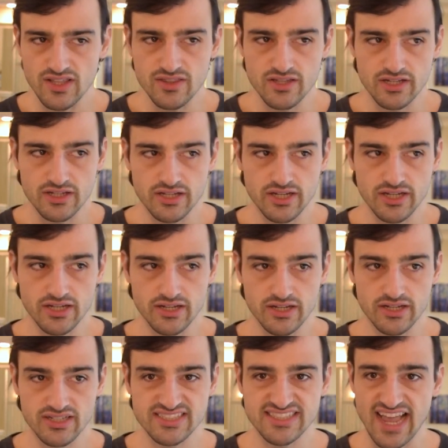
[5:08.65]
The
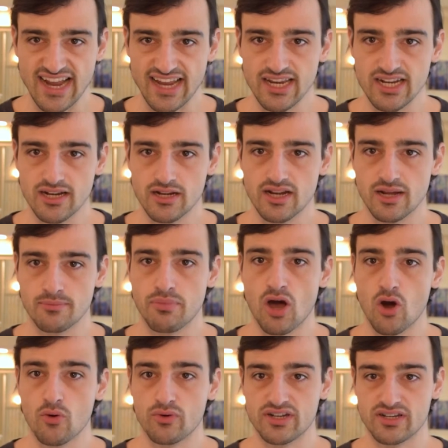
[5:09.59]
second
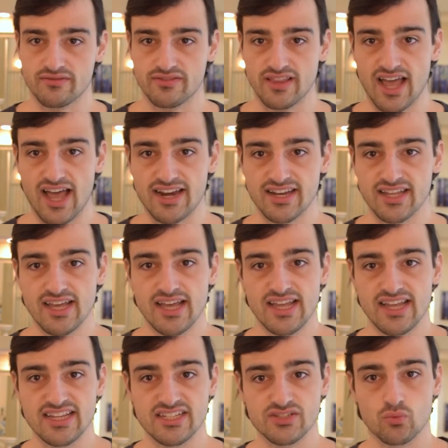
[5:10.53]
component of that
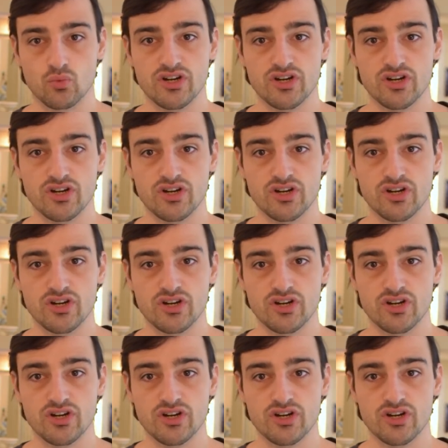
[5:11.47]
is,